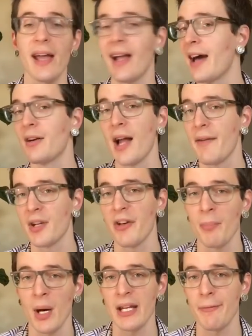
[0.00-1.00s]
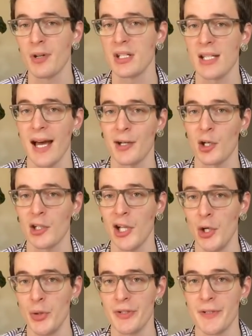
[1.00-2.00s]
I don't have enough money for designer
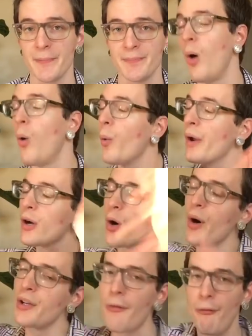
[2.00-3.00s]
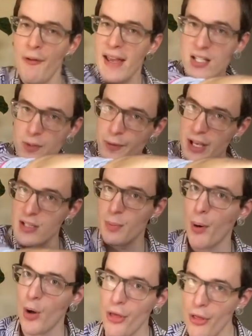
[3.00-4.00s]
clothes. Well, we are going to face fist
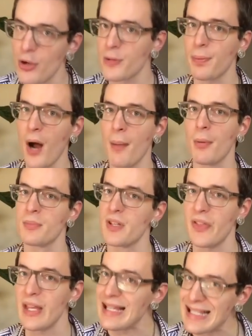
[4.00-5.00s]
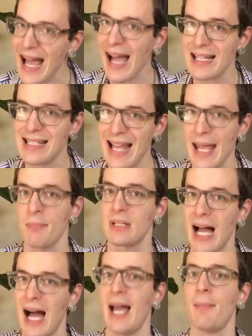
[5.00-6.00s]
both of those problems at the exact same
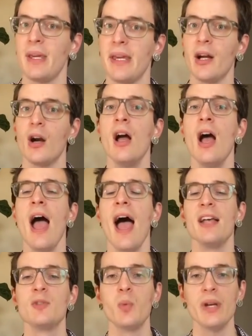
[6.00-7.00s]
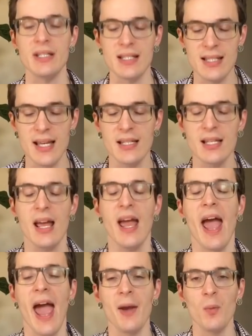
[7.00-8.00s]
time here as we sit
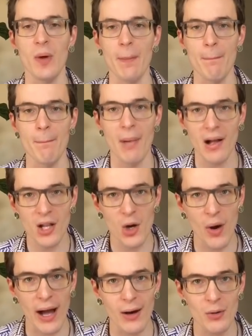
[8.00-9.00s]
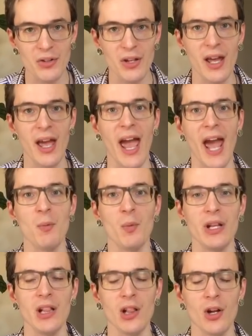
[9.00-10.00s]
and we mellow out and
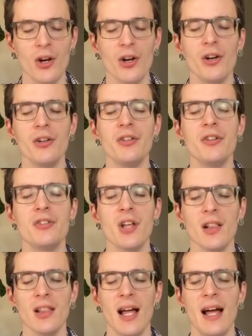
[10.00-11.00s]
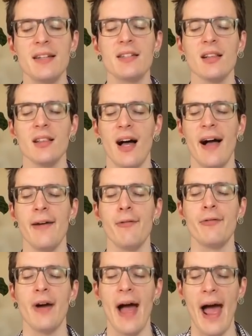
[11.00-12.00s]
we learn to let
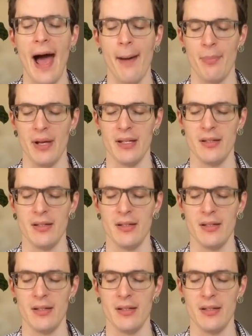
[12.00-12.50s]
life happen.